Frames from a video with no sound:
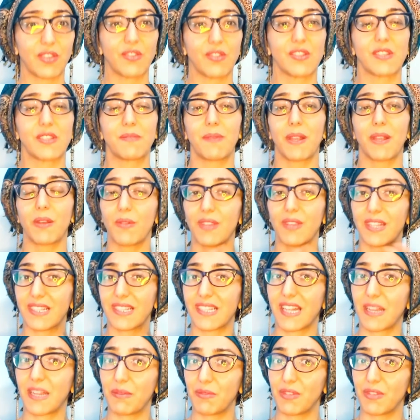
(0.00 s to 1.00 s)
You spend all that
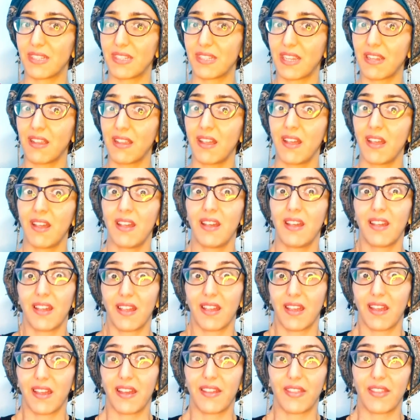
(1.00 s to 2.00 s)
time reading
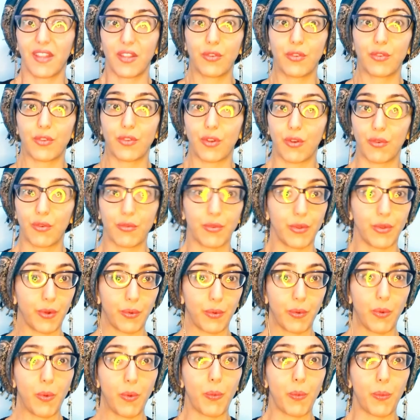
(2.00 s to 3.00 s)
and then you don't
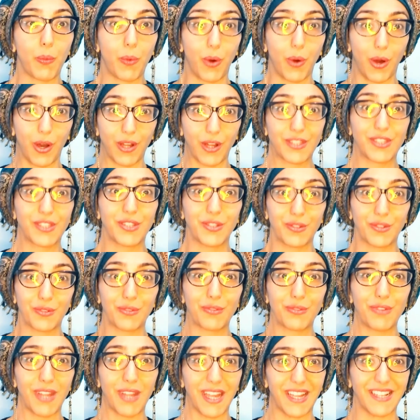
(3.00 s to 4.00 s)
know what
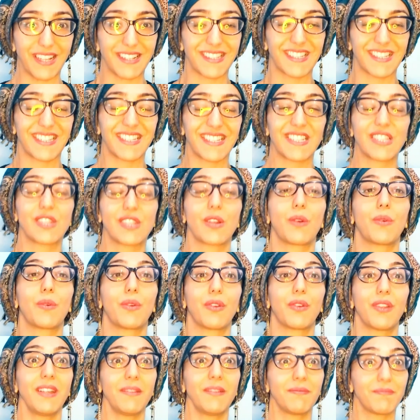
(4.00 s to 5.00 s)
you read. Don't
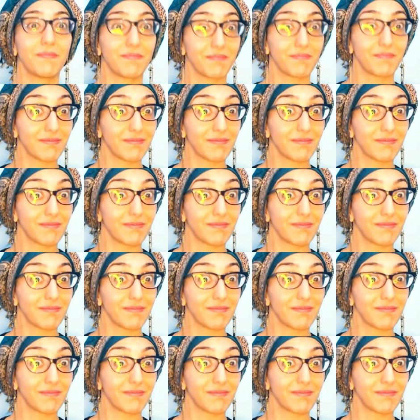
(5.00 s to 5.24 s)
worry.